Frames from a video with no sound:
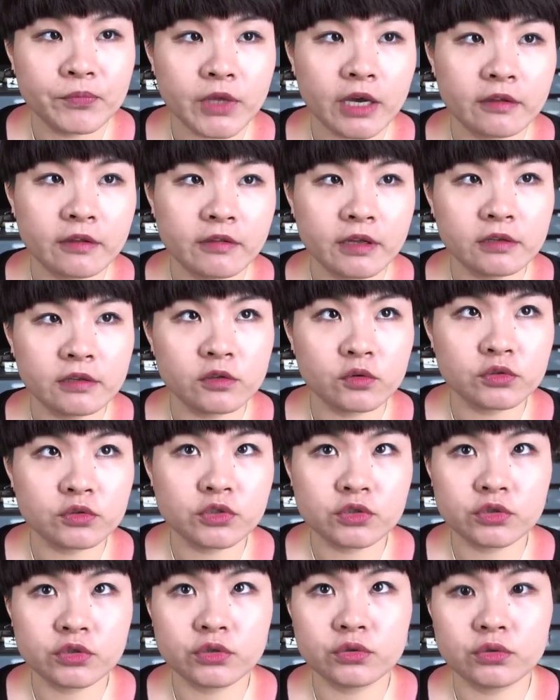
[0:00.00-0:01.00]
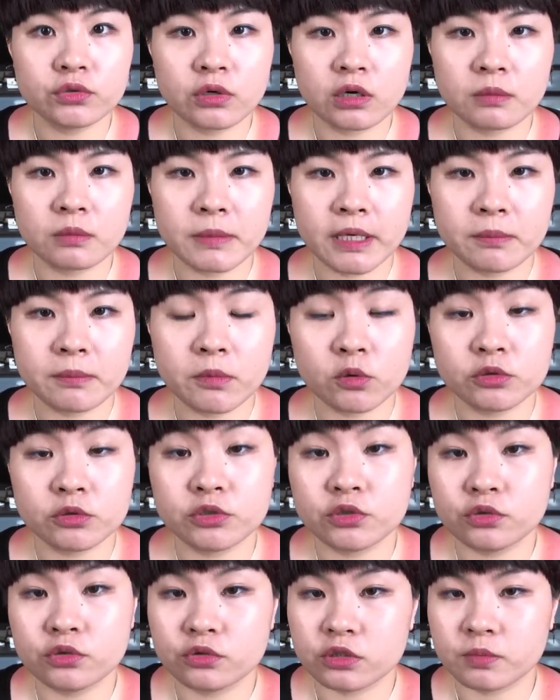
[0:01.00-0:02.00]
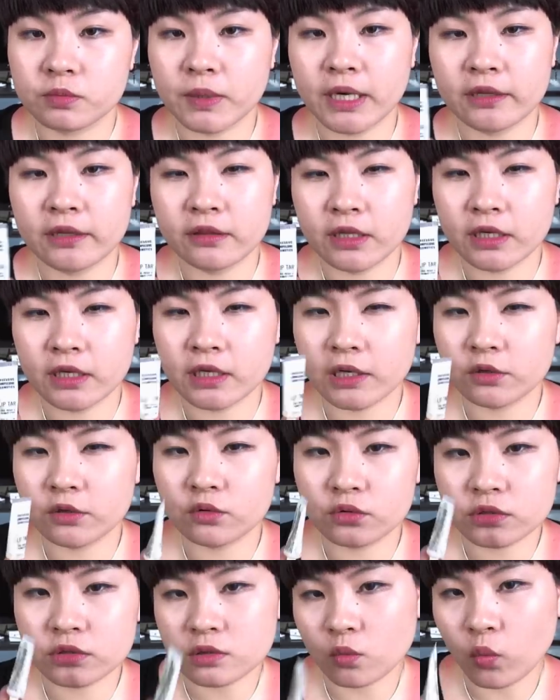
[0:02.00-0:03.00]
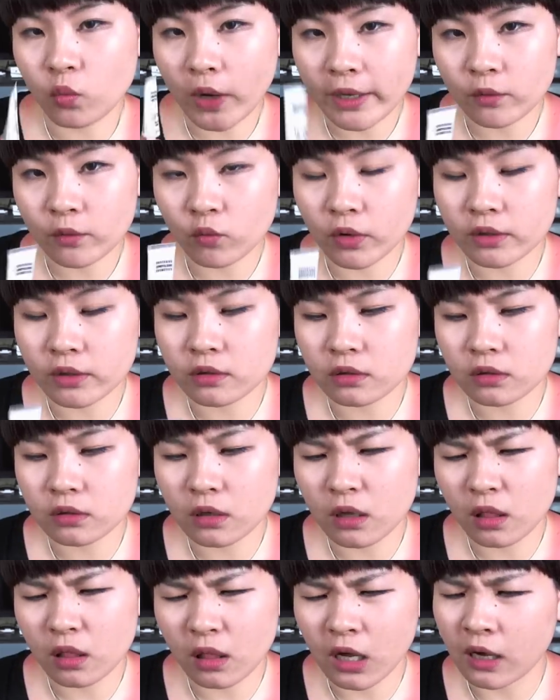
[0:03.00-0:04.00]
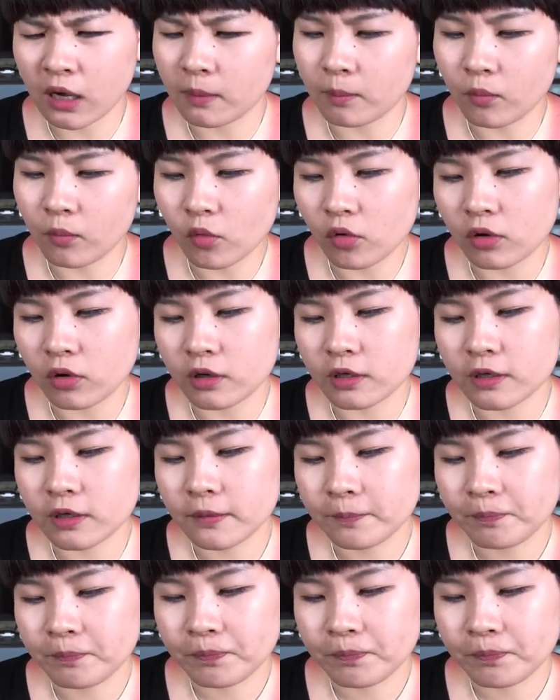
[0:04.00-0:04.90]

I think those two are my most used, but I think I use the white one a lot more,